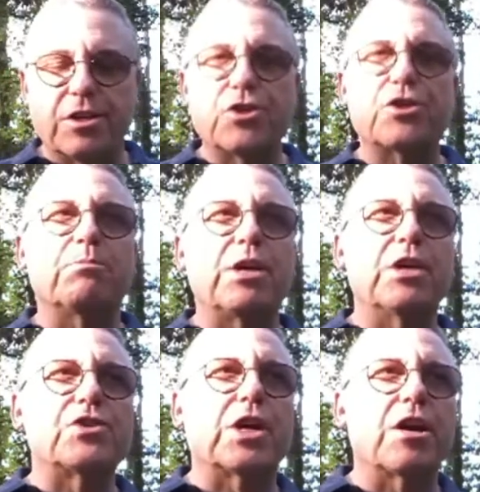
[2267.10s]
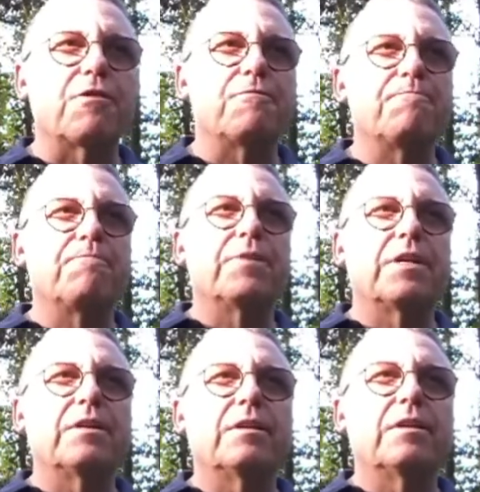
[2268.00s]
some years ago.
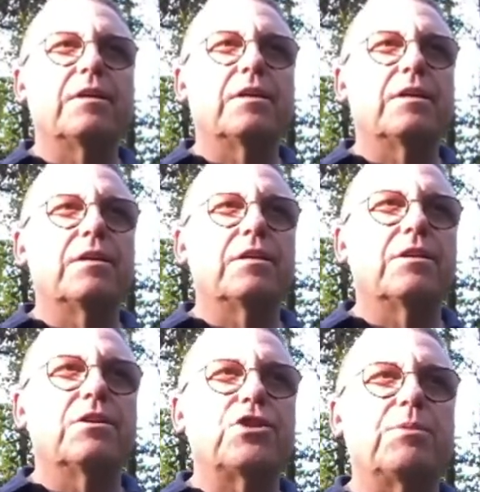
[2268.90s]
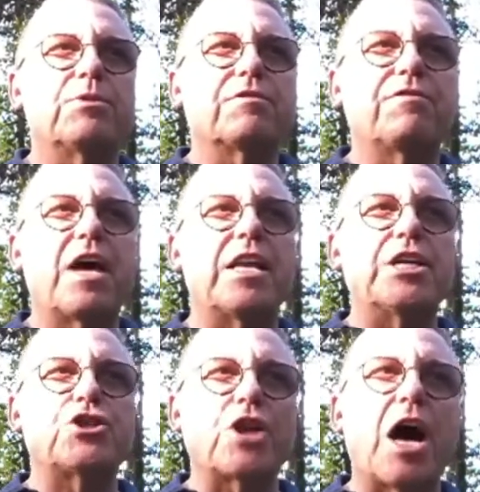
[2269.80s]
She was a fairly
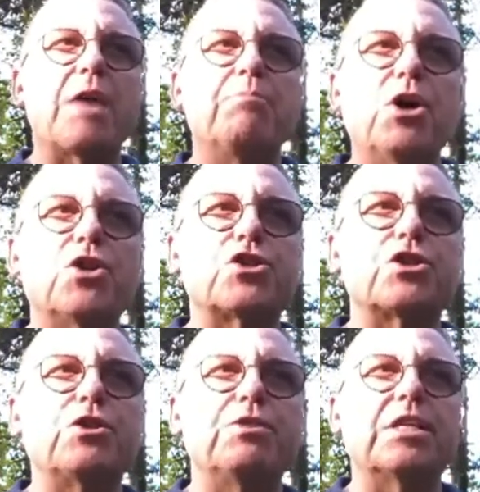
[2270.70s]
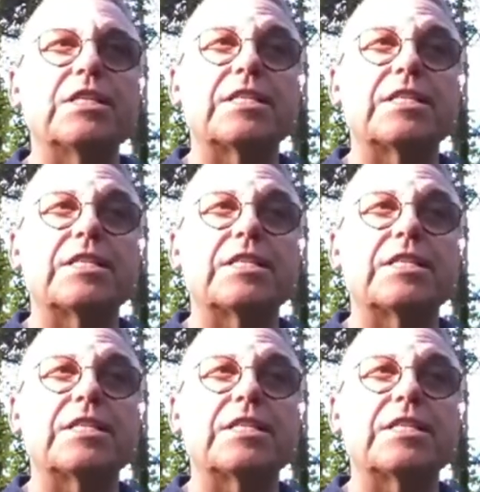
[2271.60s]
shy person who didn't